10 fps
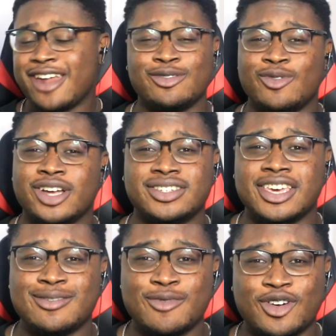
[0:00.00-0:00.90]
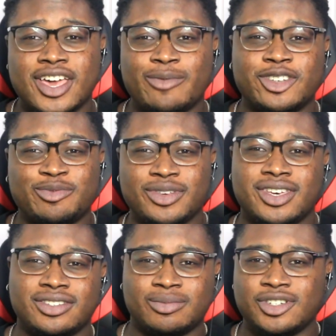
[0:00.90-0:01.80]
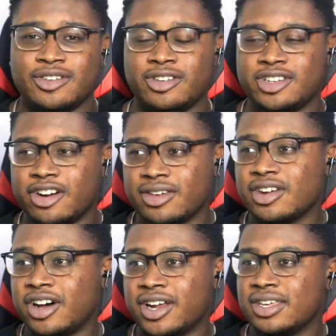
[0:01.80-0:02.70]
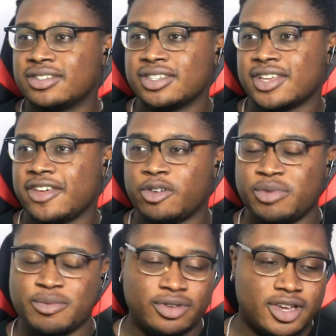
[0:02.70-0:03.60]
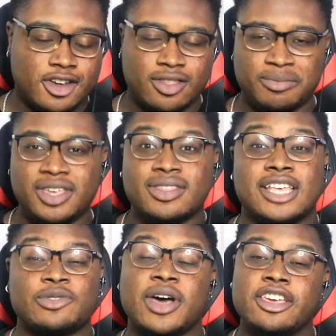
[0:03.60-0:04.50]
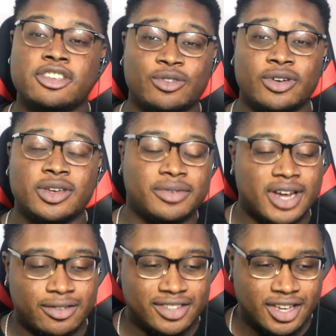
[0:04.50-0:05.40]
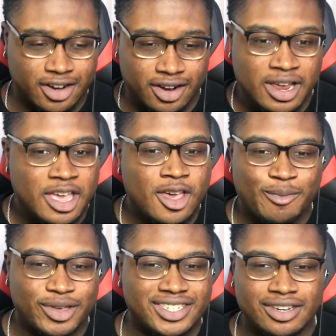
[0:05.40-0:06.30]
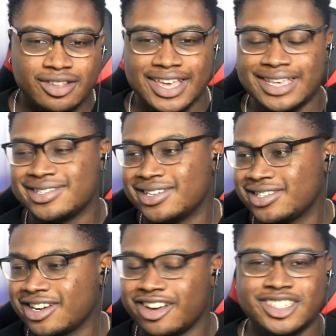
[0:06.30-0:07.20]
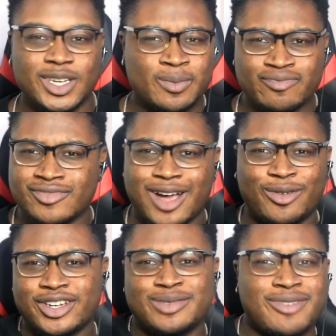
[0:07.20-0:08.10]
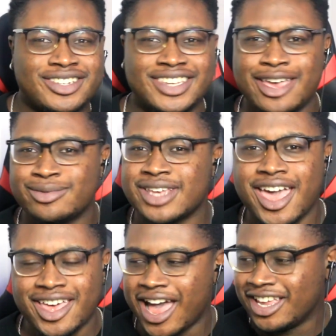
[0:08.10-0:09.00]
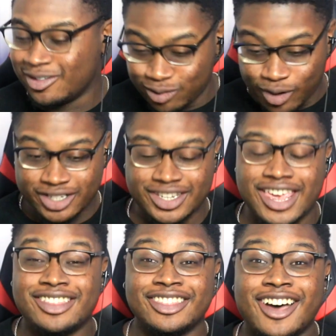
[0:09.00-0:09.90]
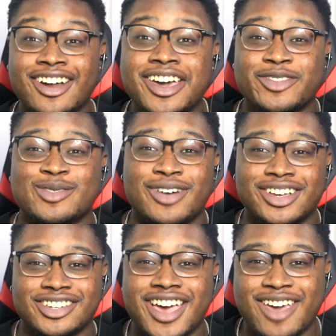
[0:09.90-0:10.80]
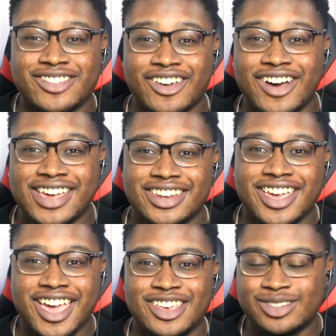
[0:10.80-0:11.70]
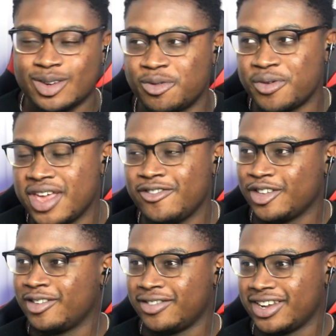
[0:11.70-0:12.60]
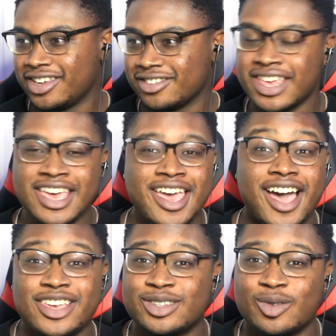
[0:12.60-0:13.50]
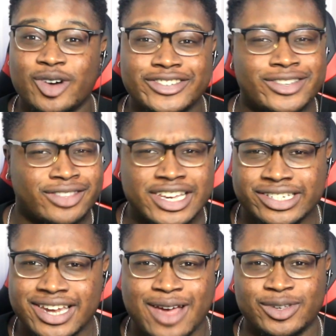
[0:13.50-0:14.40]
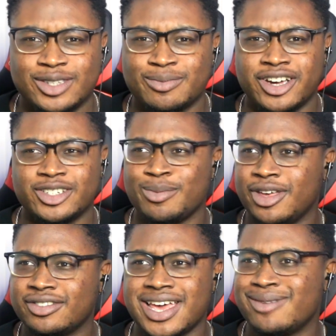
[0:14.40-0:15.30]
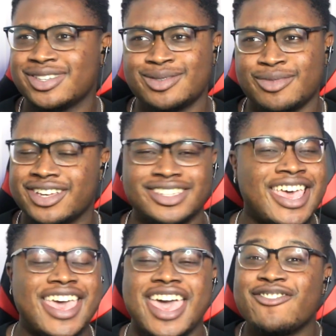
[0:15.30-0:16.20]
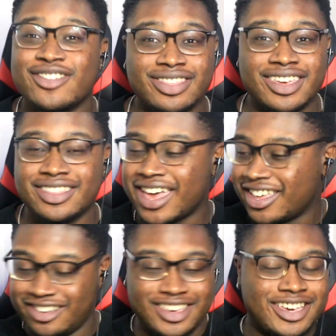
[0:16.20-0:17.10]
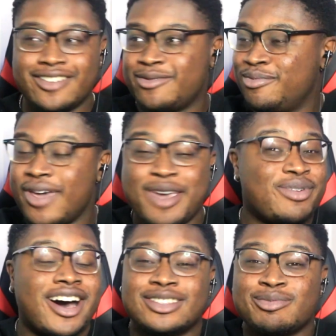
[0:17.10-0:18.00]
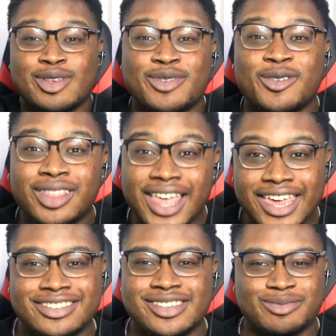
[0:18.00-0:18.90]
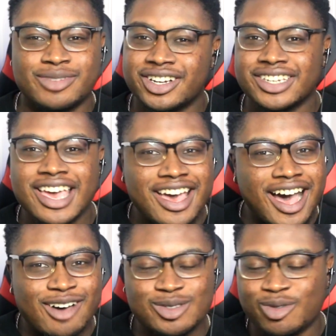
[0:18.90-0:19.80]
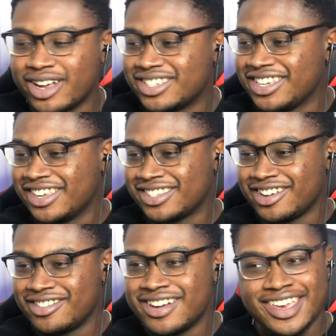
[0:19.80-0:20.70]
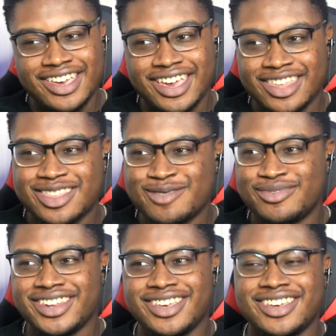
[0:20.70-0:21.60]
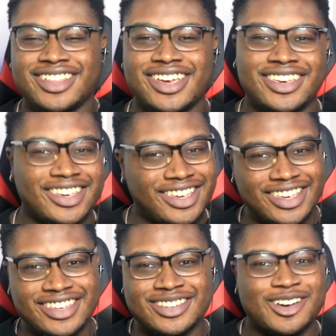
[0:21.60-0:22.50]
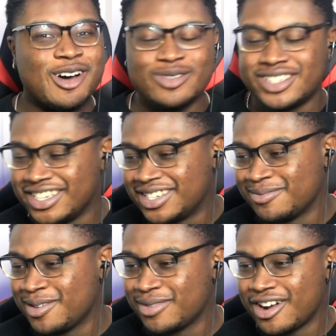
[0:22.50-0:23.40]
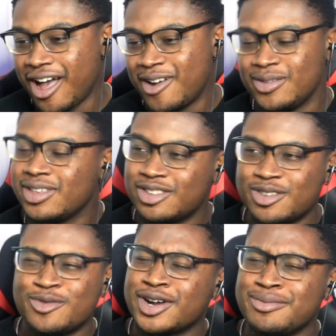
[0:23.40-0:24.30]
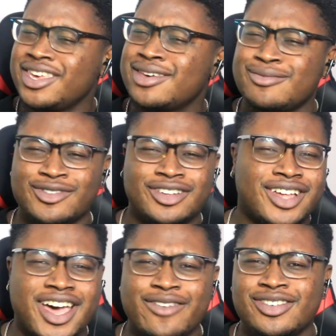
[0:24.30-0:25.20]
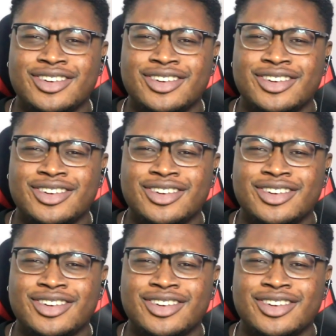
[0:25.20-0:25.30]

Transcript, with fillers: I don't watch it anymore now just because I'm sure their target audience is like for people younger than me. That's why I enjoyed it when I was younger. But still, like, it's nostalgic. I watched Smosh games. I watched a lot of Smosh. Y'all have no idea. I used to wait for their videos. I used to watch their lunchtime with Smosh, mealtime with Smosh, everything that you could have possibly been related to Smosh. I was watching it. So Anthony Padilla, like, he's an OG to me, bro. I really do want to meet him in real life.